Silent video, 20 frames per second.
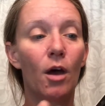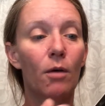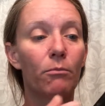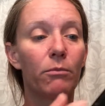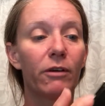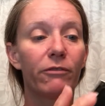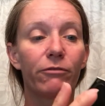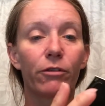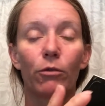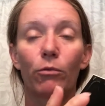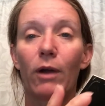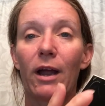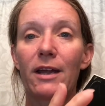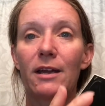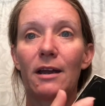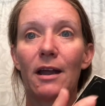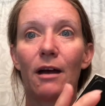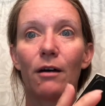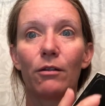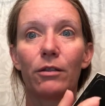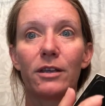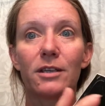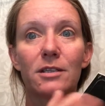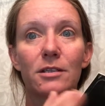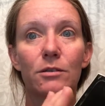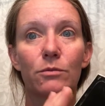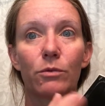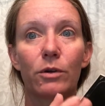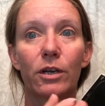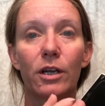But for right now, this
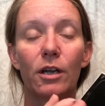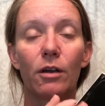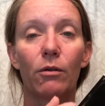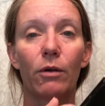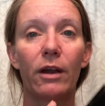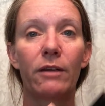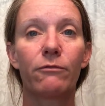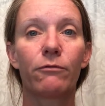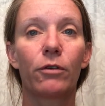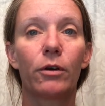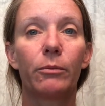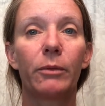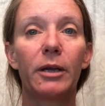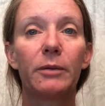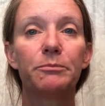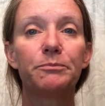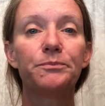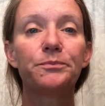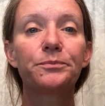is working great for me.